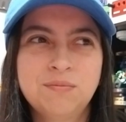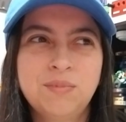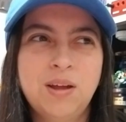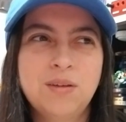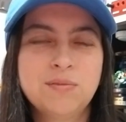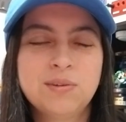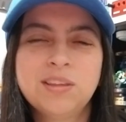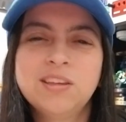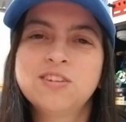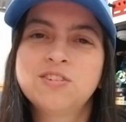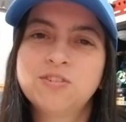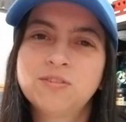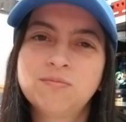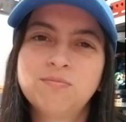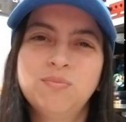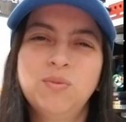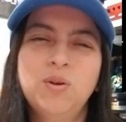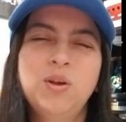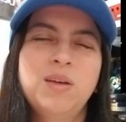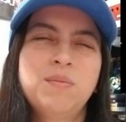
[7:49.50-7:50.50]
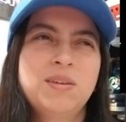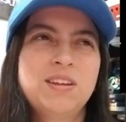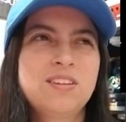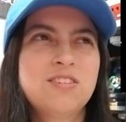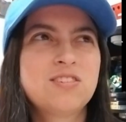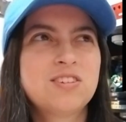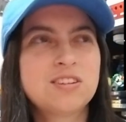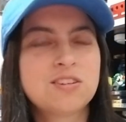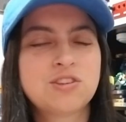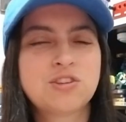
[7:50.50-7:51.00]

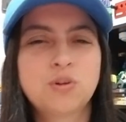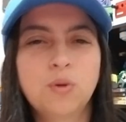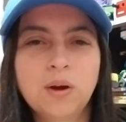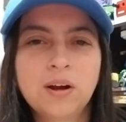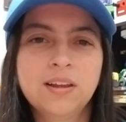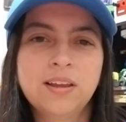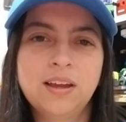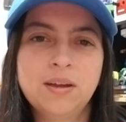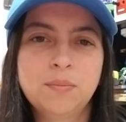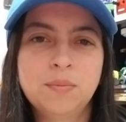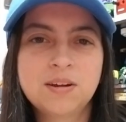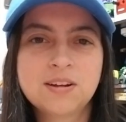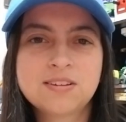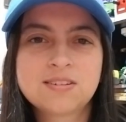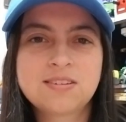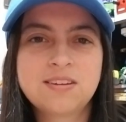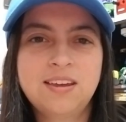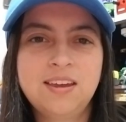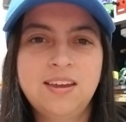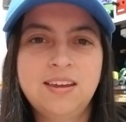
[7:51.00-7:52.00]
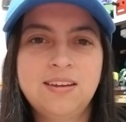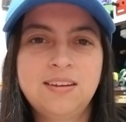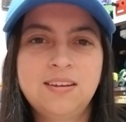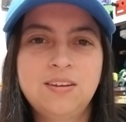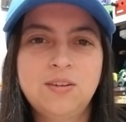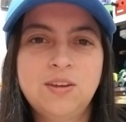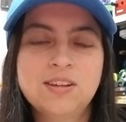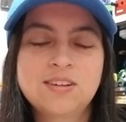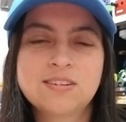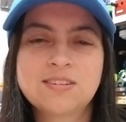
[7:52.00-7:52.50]
There's a storyline, but it's like
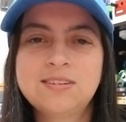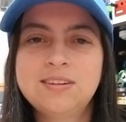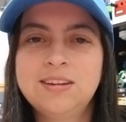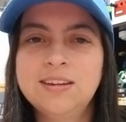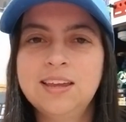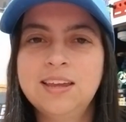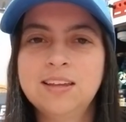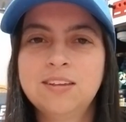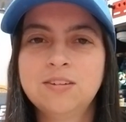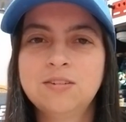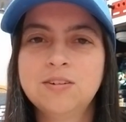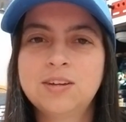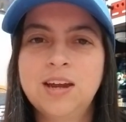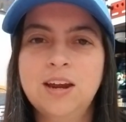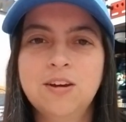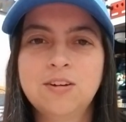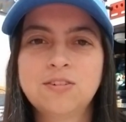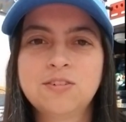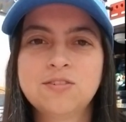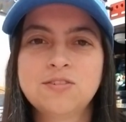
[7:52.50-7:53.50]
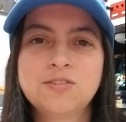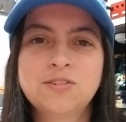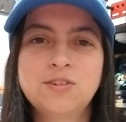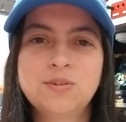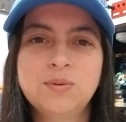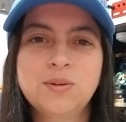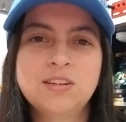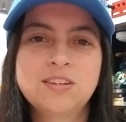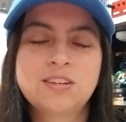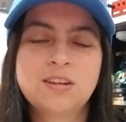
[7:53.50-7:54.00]
you get to see like little characters
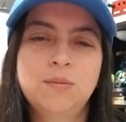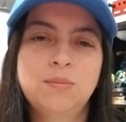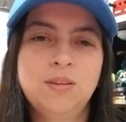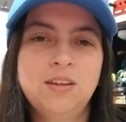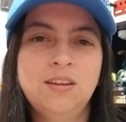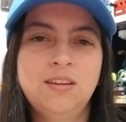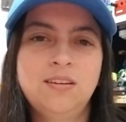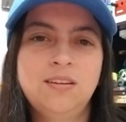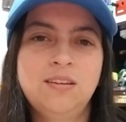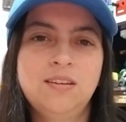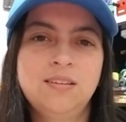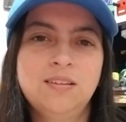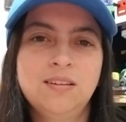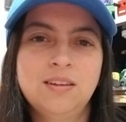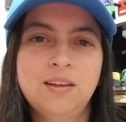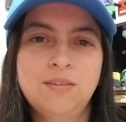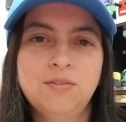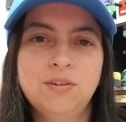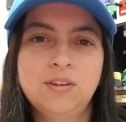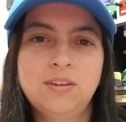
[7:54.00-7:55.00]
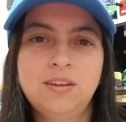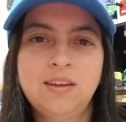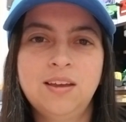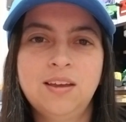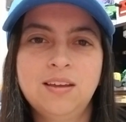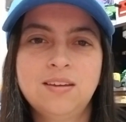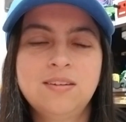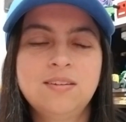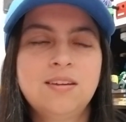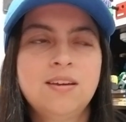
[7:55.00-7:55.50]
doing something in the level at the
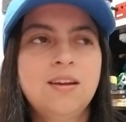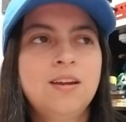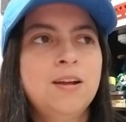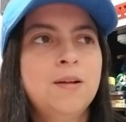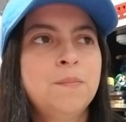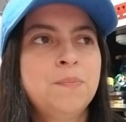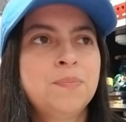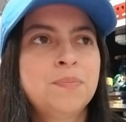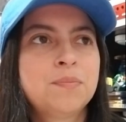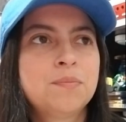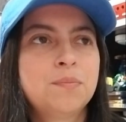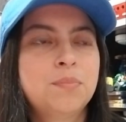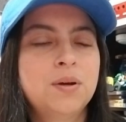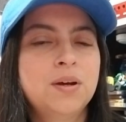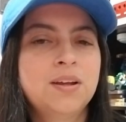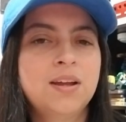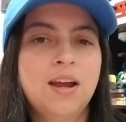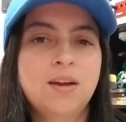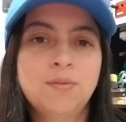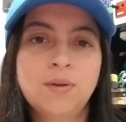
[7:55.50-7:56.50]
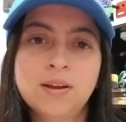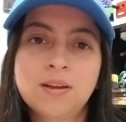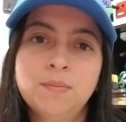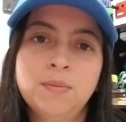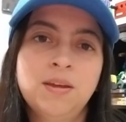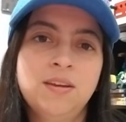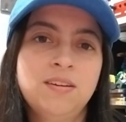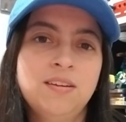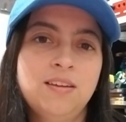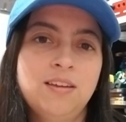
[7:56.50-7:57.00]
end. But I
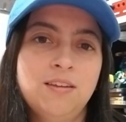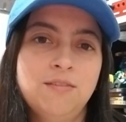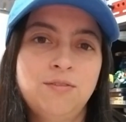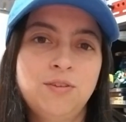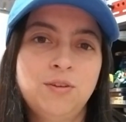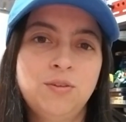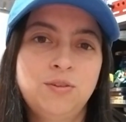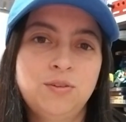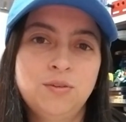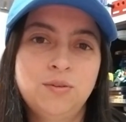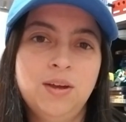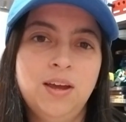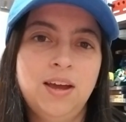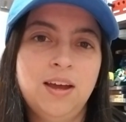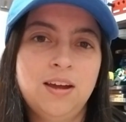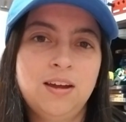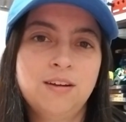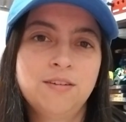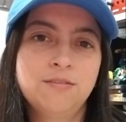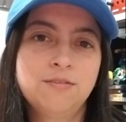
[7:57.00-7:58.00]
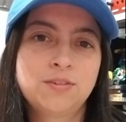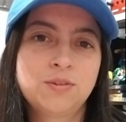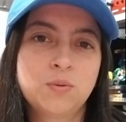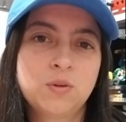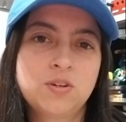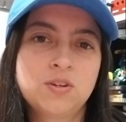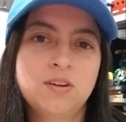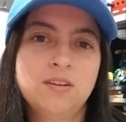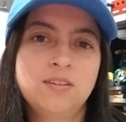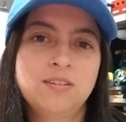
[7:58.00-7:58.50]
recommend it if you do have
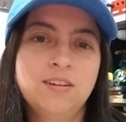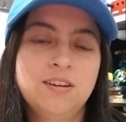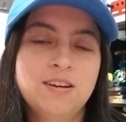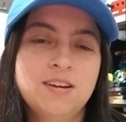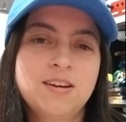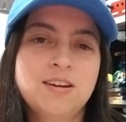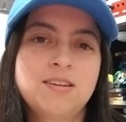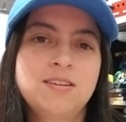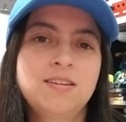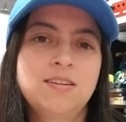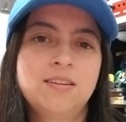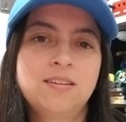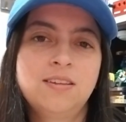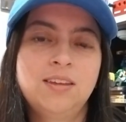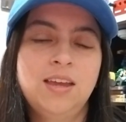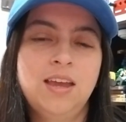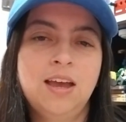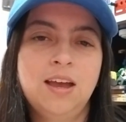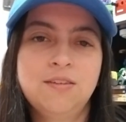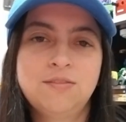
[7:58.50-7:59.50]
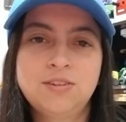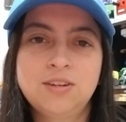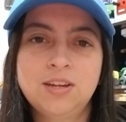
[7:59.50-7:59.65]
Switch Online, they have